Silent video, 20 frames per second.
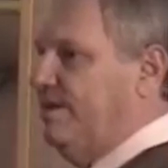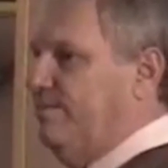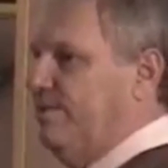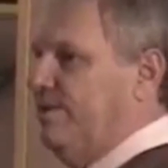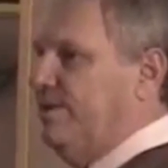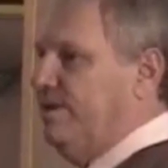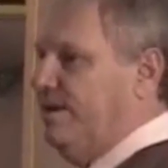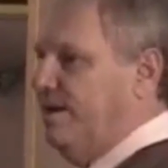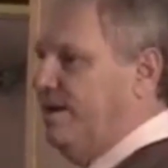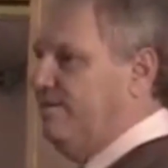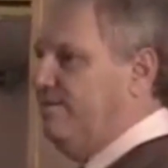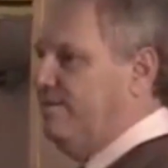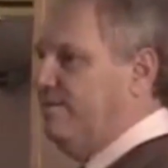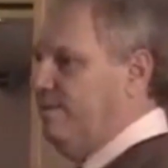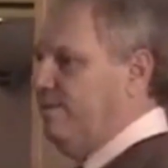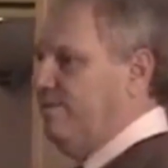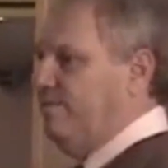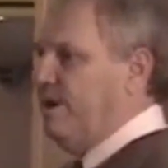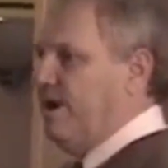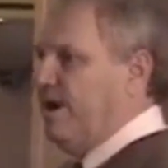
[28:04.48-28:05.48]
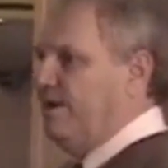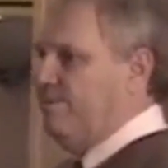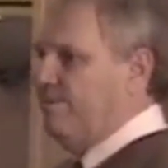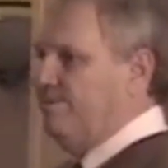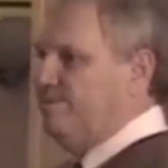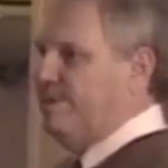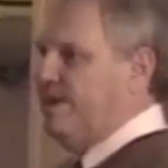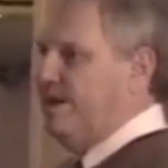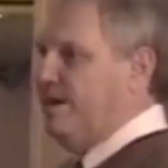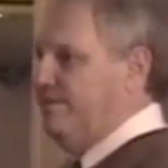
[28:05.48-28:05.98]
I'm looking at it from a
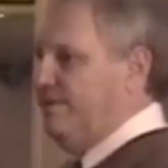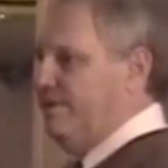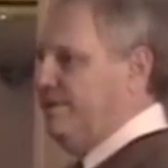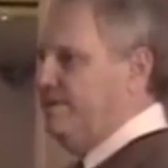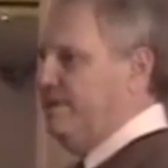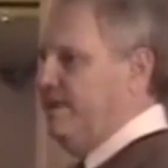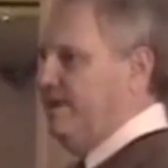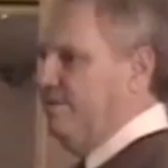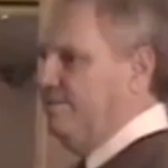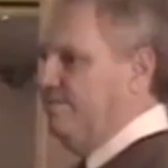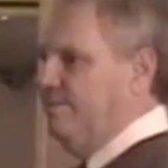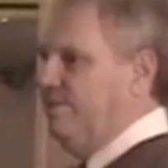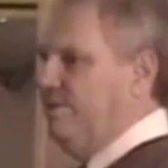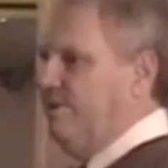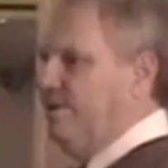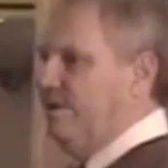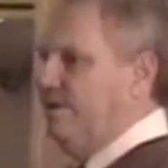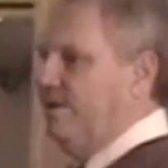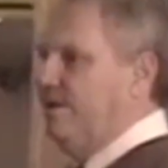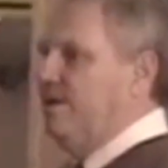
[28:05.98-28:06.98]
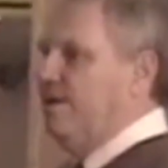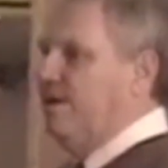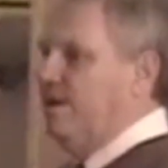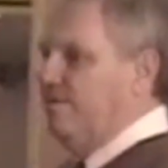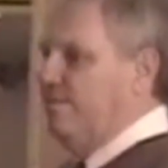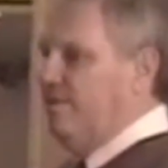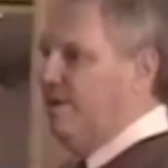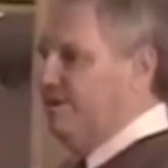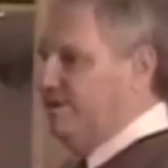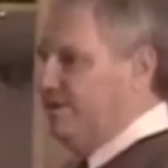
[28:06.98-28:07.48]
problem-solving standpoint.
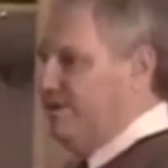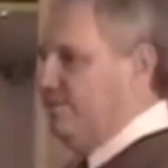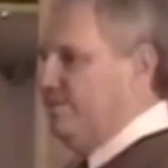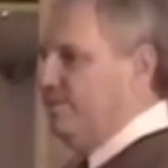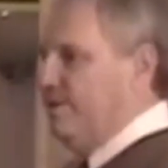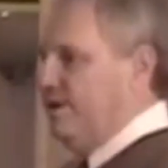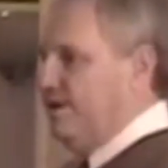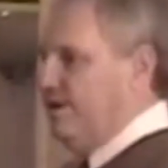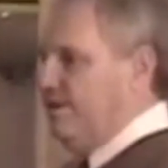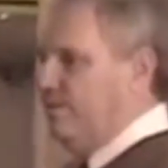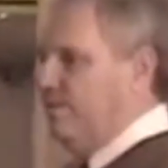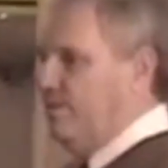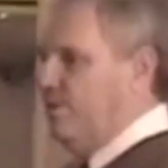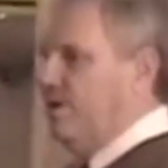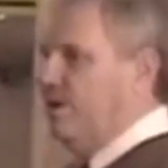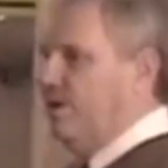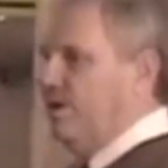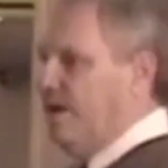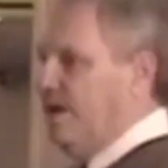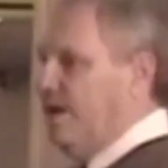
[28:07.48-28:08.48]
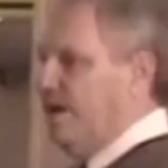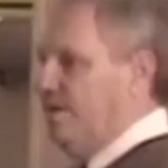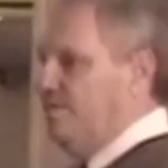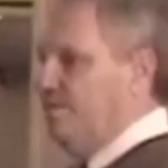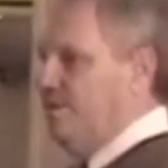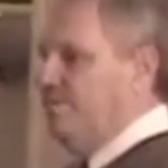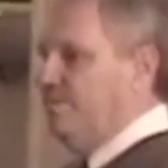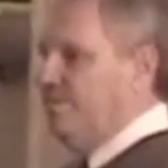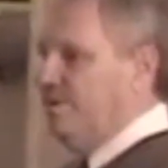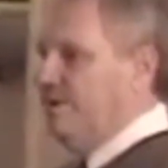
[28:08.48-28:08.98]
I'm also trying to work on lining
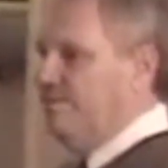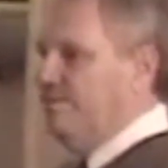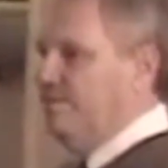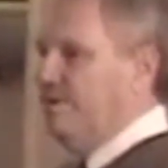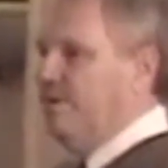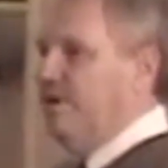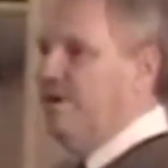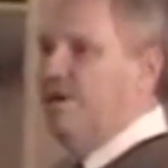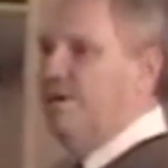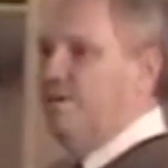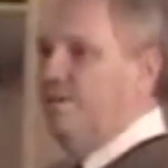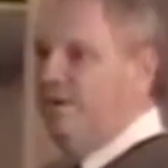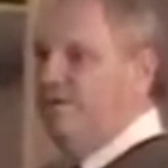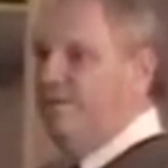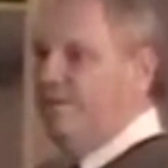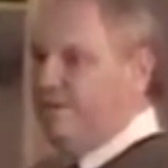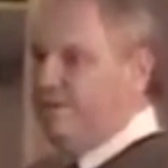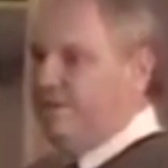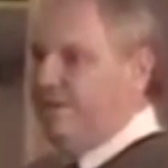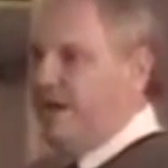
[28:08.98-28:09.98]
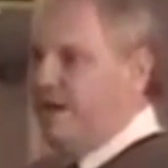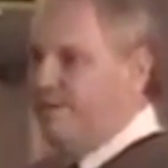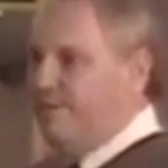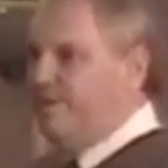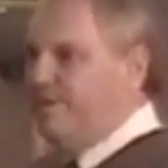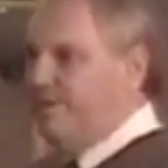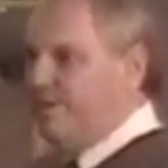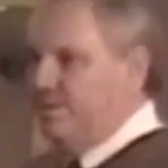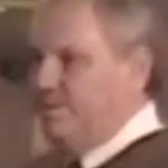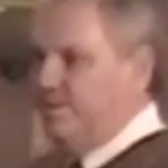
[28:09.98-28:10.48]
people up. But we've
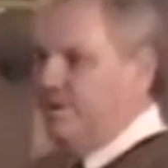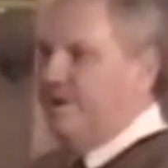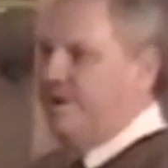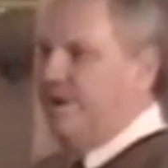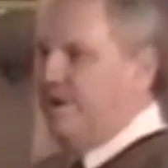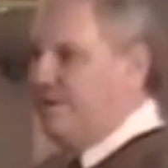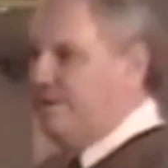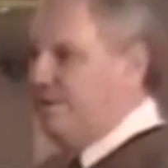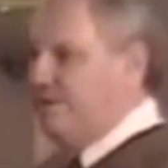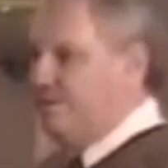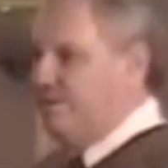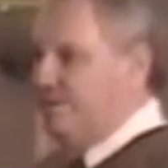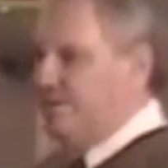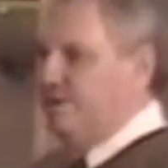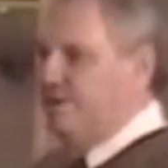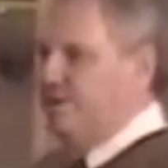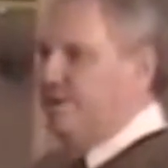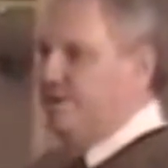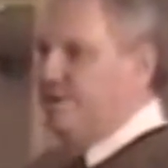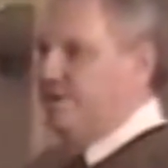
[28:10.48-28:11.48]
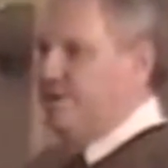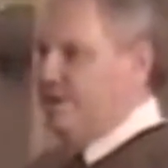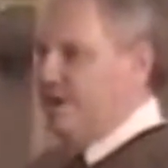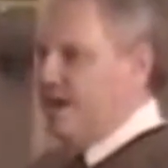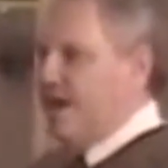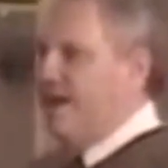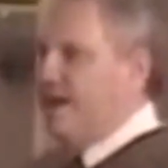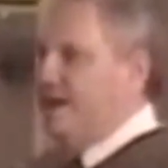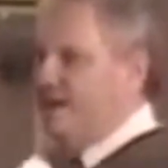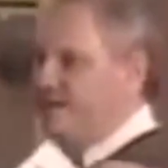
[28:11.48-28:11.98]
established certain customers that I